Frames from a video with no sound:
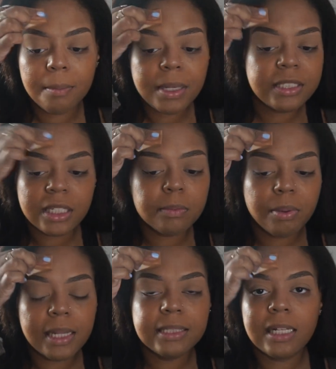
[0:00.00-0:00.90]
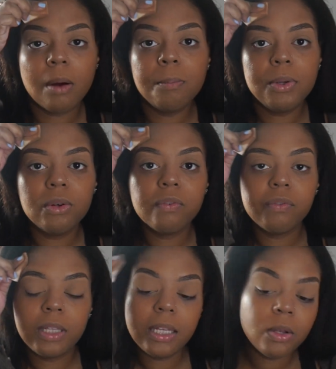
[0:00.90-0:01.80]
It just blends out
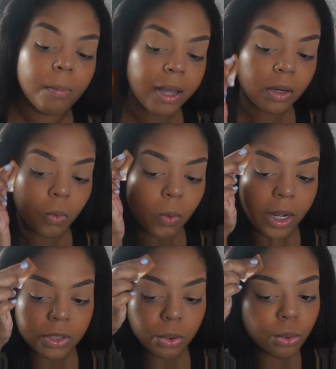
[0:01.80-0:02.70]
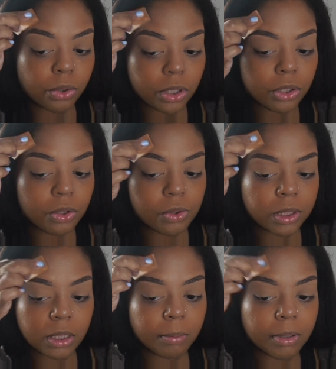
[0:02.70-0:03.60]
beautifully no matter what tool you
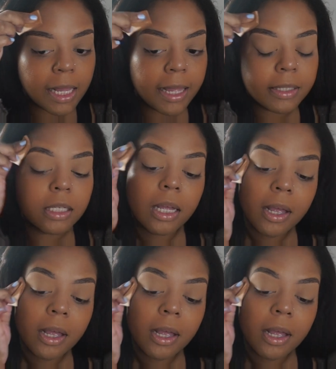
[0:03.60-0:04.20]
use to blend.